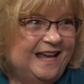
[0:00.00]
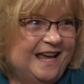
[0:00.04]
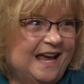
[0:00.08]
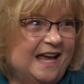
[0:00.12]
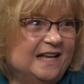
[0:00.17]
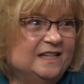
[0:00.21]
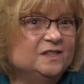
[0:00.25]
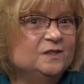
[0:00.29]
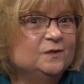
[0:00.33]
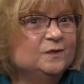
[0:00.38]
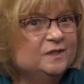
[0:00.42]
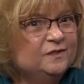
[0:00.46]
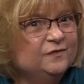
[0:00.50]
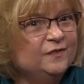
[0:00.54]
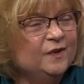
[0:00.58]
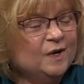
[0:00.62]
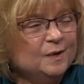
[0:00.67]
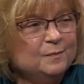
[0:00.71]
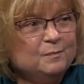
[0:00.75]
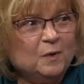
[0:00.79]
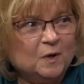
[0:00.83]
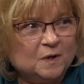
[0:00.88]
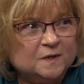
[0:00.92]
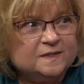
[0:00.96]
And so it's
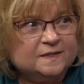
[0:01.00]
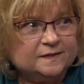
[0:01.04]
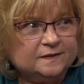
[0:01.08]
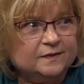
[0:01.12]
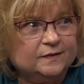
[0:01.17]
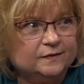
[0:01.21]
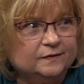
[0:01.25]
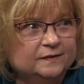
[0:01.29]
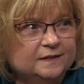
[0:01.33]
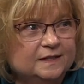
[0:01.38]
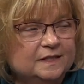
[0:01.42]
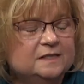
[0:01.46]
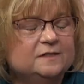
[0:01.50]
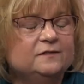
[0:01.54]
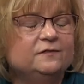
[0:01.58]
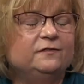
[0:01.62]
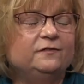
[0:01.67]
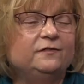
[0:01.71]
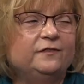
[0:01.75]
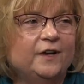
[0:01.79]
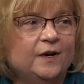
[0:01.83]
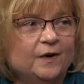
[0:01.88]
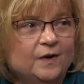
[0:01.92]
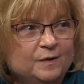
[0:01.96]
very personal. It's
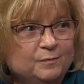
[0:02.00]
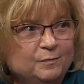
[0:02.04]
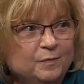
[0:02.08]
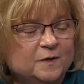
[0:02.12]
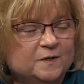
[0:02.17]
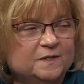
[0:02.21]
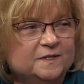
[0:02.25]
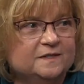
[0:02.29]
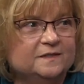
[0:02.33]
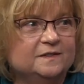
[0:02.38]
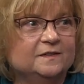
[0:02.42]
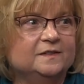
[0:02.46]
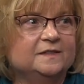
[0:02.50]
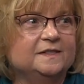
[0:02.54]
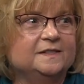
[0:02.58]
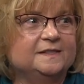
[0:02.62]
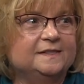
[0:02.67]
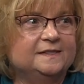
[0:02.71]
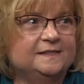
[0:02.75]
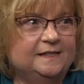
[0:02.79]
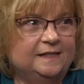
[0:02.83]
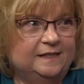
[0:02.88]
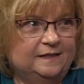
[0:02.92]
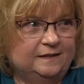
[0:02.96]
very personal to
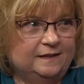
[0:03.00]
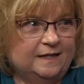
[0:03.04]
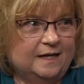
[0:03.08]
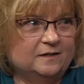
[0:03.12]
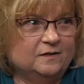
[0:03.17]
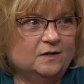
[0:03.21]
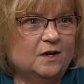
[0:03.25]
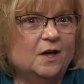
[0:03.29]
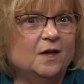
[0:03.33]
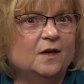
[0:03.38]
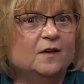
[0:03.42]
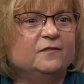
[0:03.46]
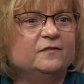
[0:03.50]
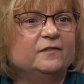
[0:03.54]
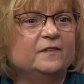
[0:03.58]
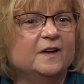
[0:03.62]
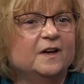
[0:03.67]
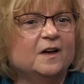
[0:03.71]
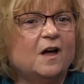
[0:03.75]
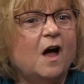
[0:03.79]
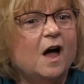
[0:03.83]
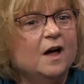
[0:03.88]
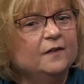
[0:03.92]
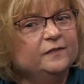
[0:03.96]
sing, and
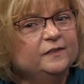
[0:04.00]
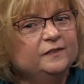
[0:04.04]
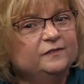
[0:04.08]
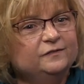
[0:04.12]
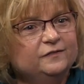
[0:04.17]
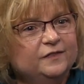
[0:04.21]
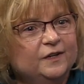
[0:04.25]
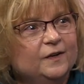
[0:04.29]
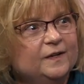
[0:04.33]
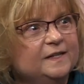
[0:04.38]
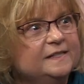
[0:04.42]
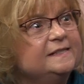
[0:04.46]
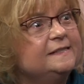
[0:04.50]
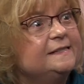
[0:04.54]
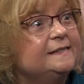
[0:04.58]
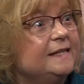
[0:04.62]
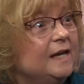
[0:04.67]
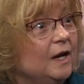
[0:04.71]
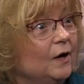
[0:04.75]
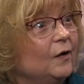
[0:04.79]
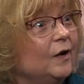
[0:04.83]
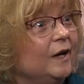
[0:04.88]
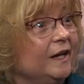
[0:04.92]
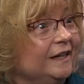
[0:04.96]
often very
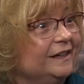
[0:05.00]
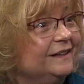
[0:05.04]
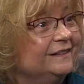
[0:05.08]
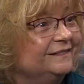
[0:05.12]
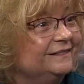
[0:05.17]
scary.